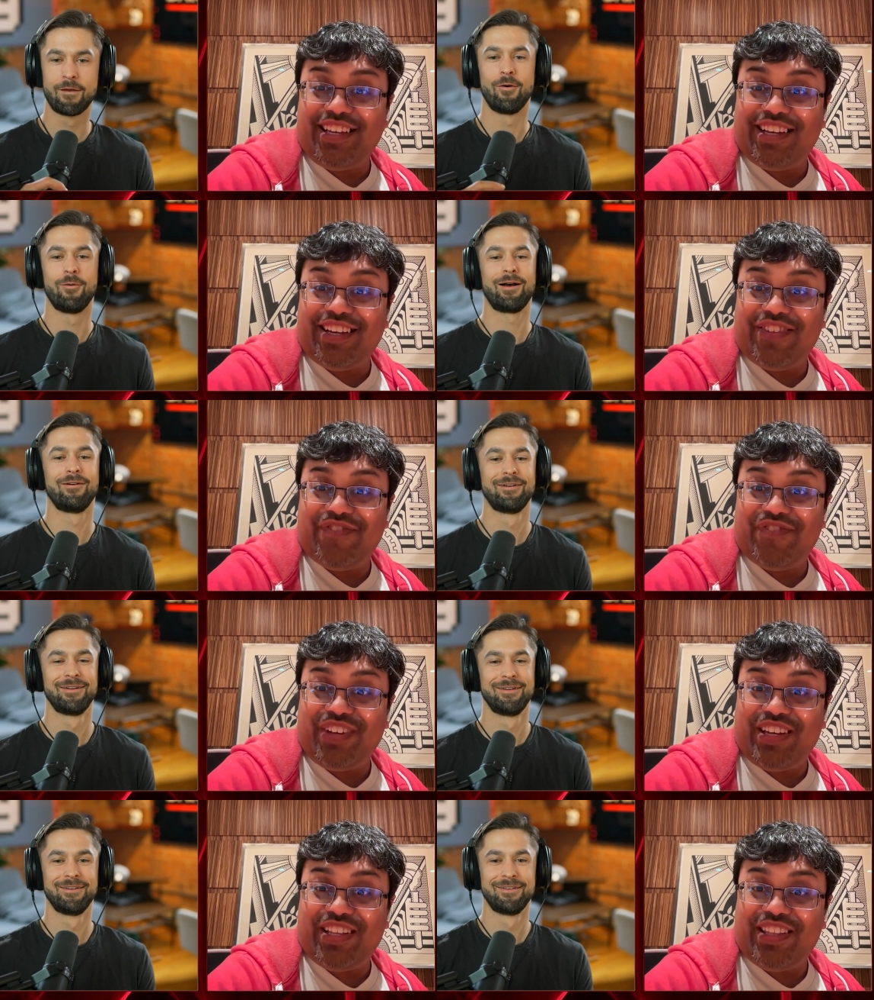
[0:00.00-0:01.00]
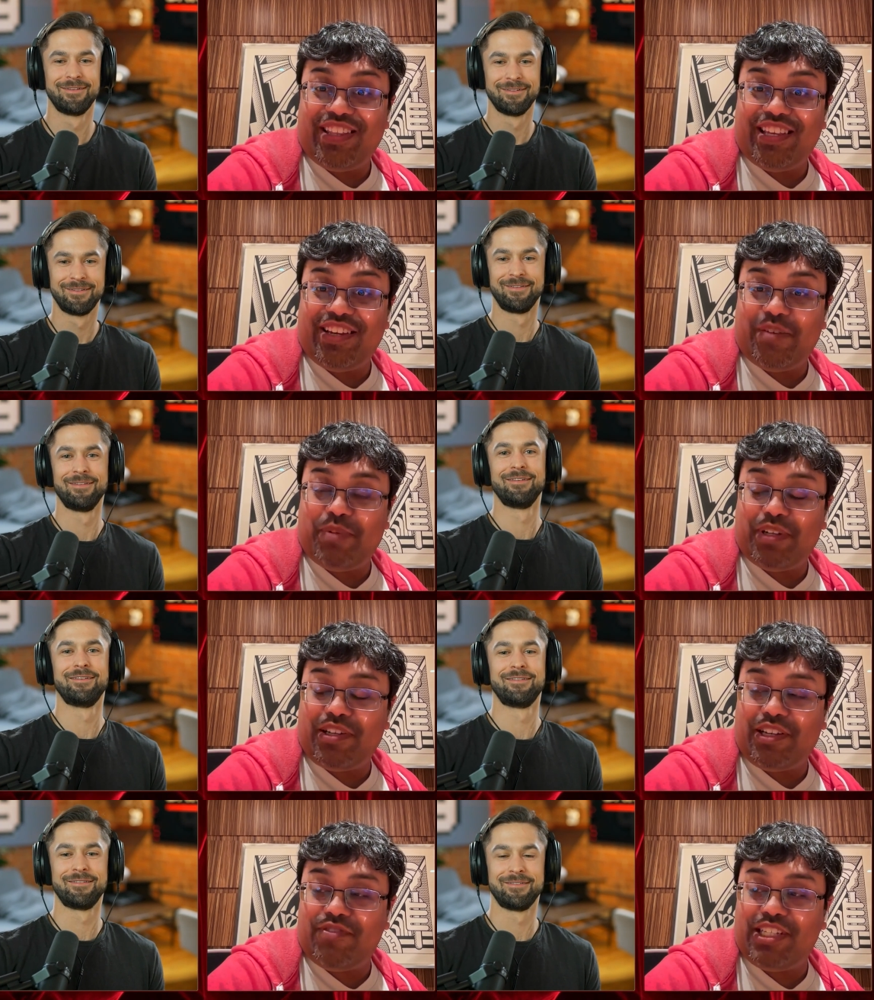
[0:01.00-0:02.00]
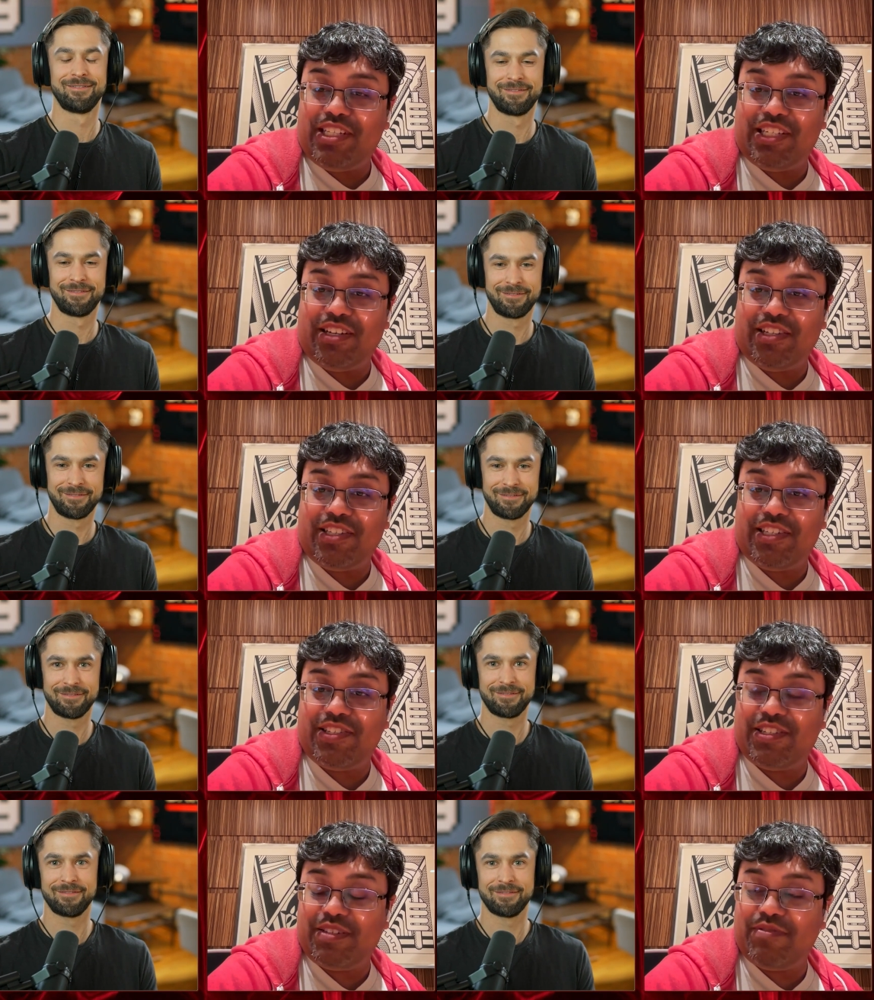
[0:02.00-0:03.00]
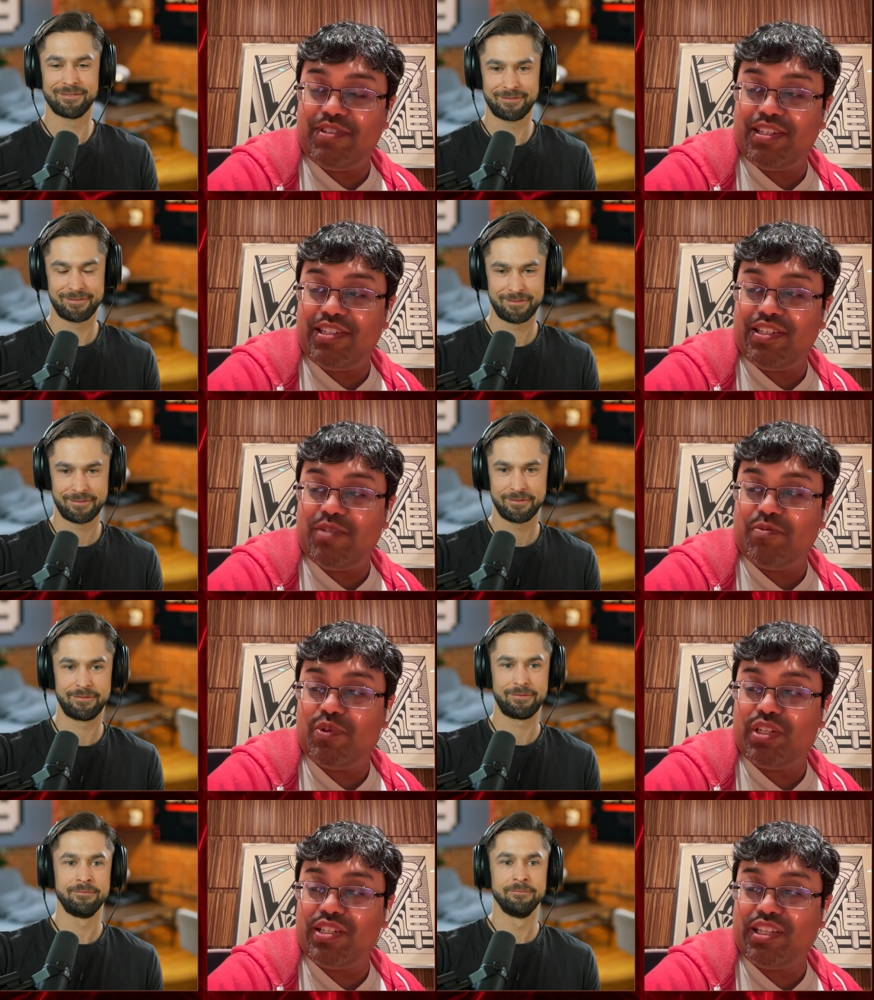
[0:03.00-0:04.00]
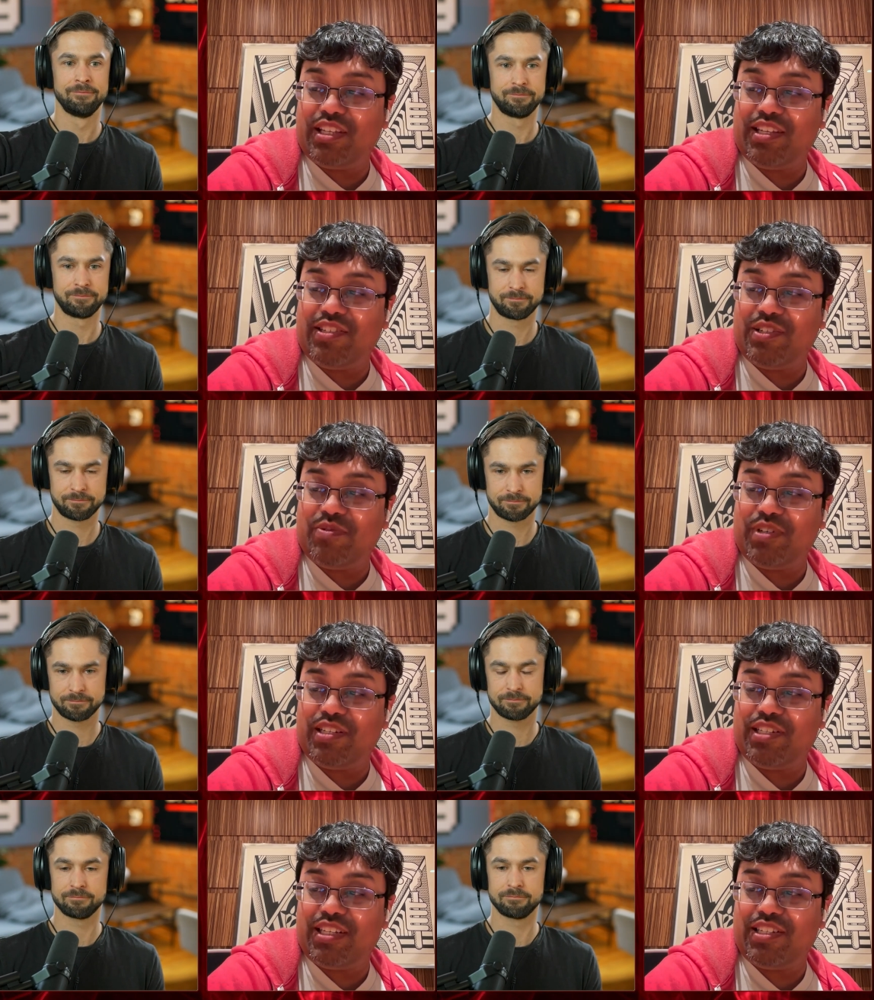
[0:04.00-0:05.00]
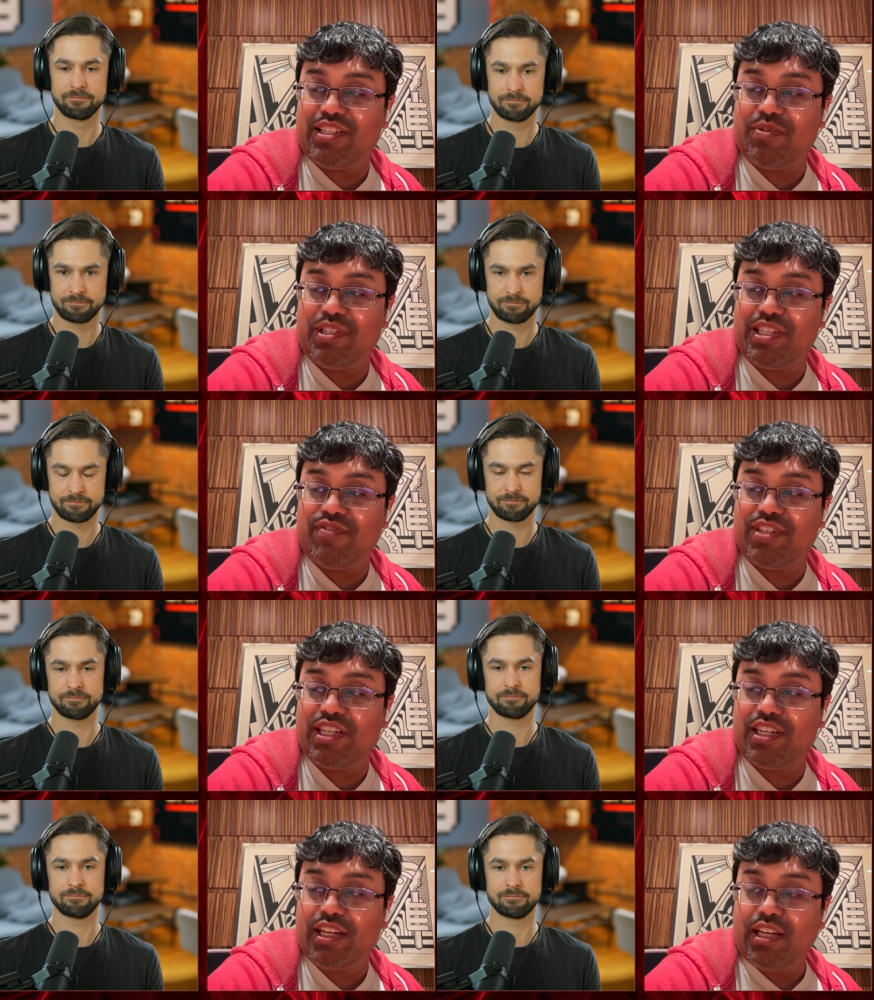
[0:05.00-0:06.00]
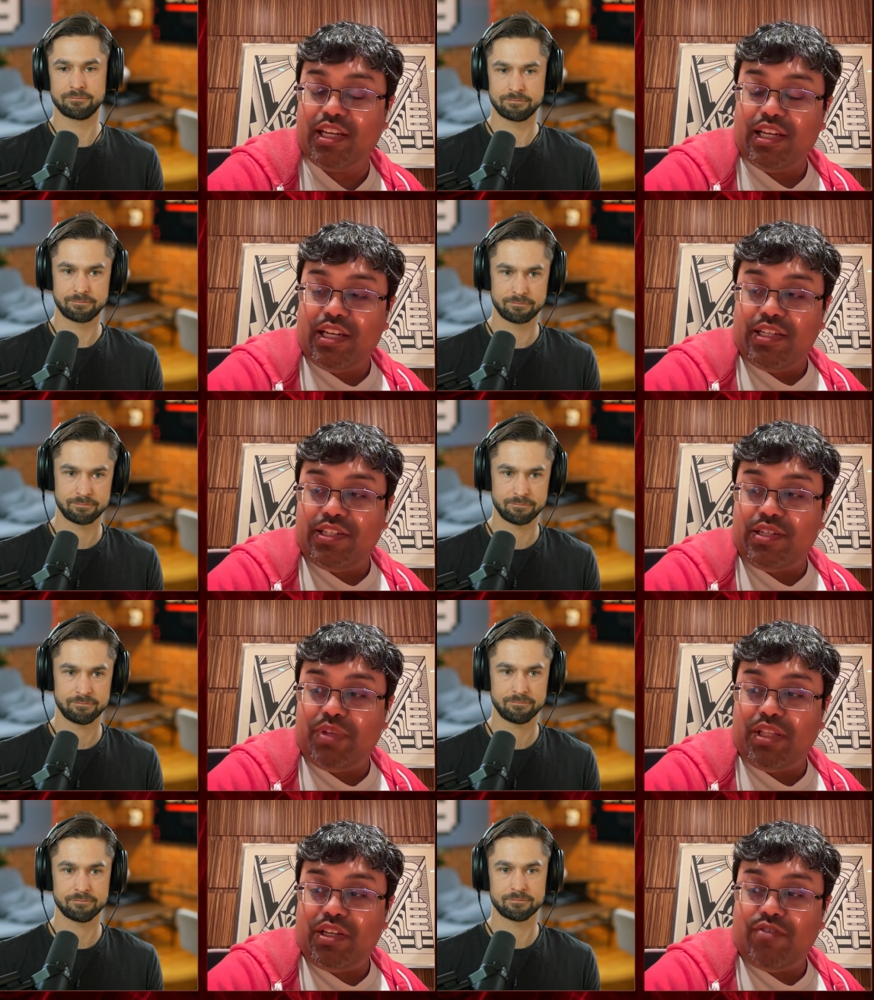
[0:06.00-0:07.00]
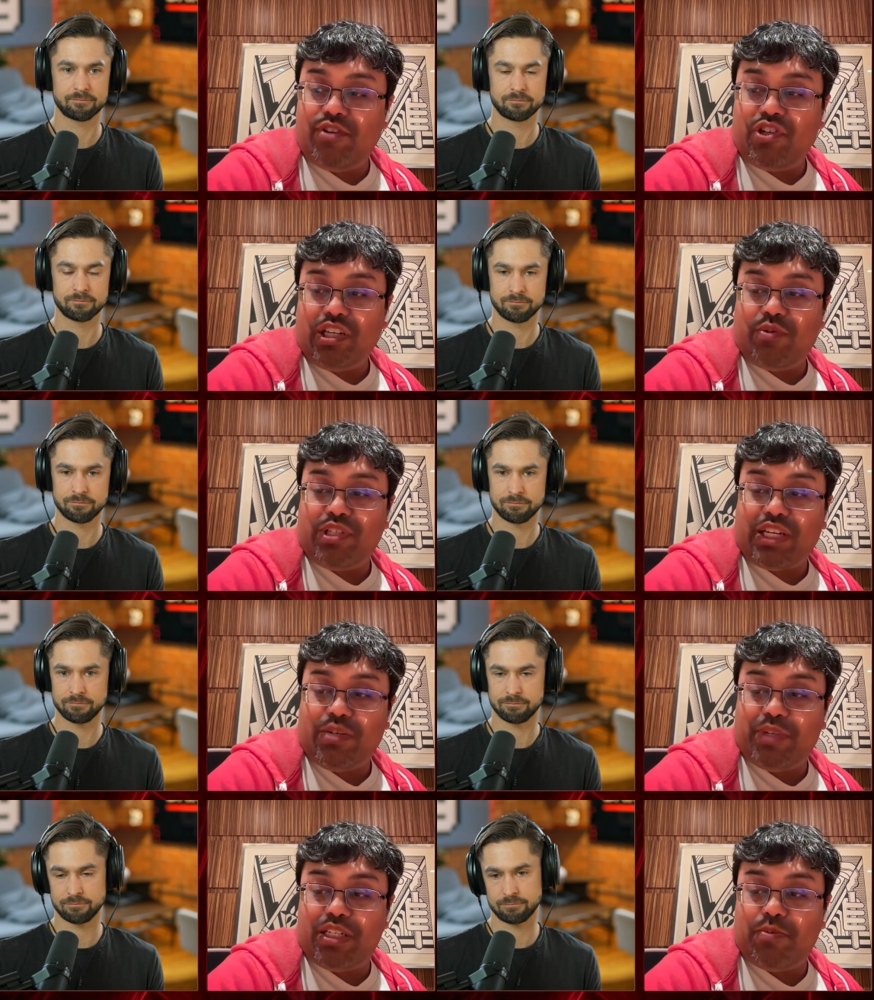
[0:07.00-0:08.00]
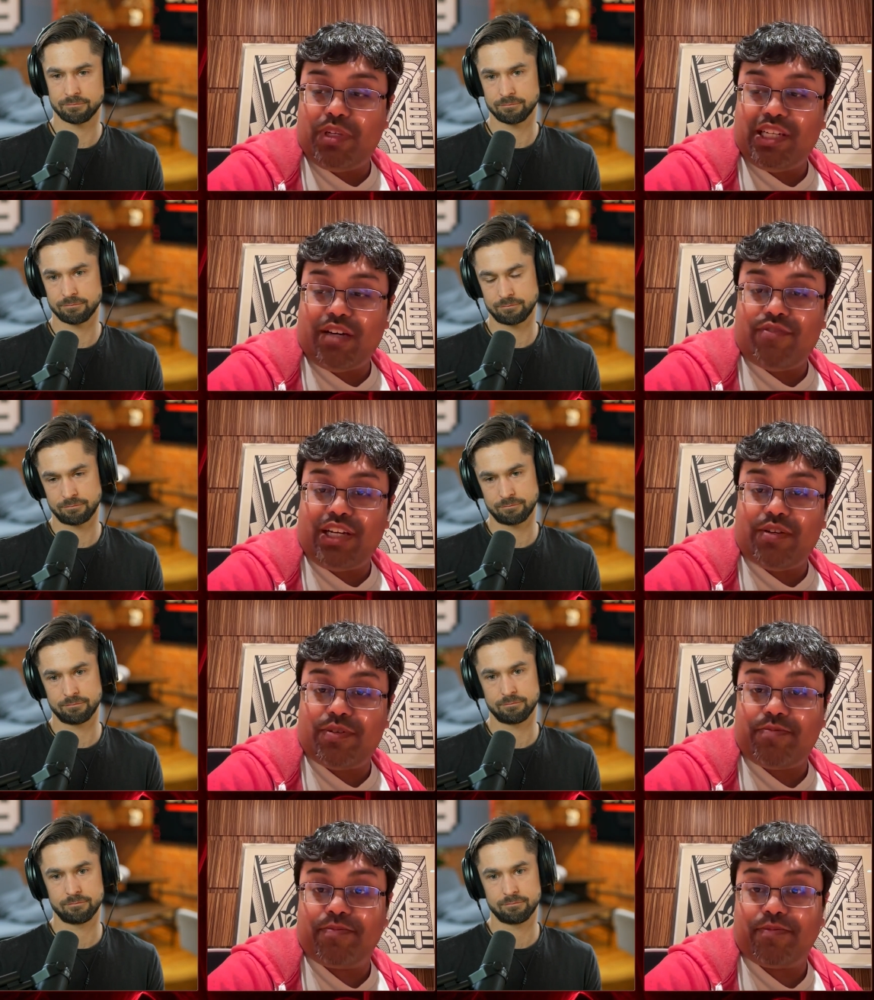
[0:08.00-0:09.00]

Speaker 1: Oh, wow. Um, and then I built kind of TCR systems, did system audits, other things in 2016, 2017. Stability originally was actually meant to be a DAO of DAOs